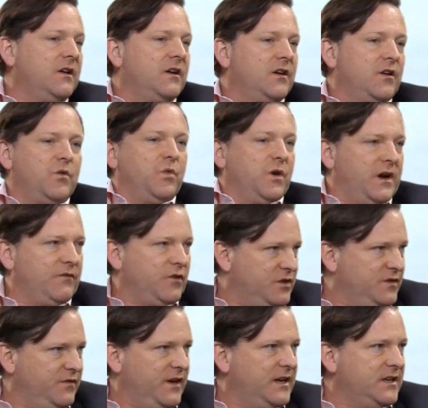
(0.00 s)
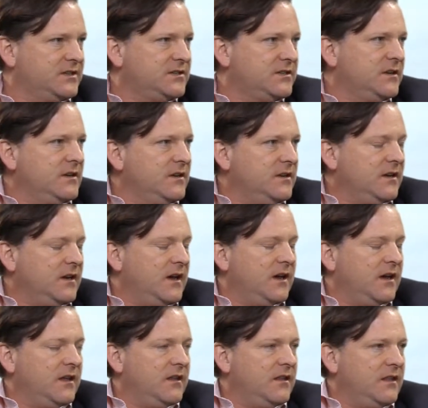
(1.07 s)
and on whatever device
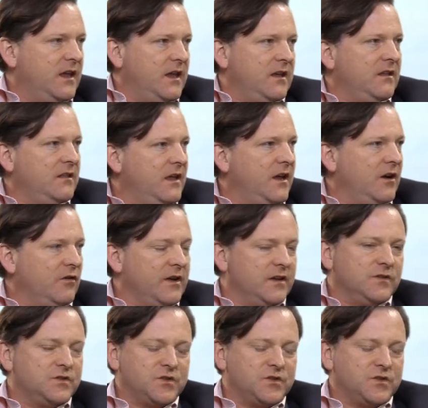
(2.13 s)
they are in?